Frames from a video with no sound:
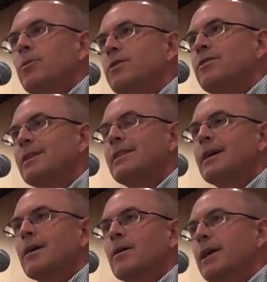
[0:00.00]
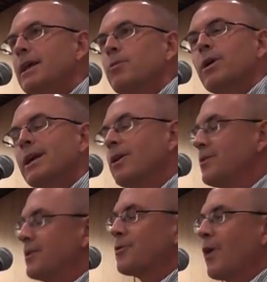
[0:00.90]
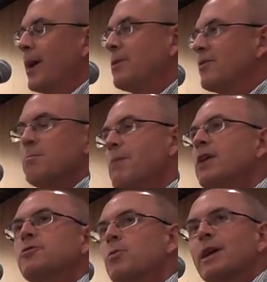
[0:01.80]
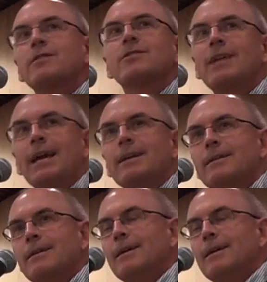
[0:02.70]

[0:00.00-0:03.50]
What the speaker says: would sit there in what he described as a mesmeric state.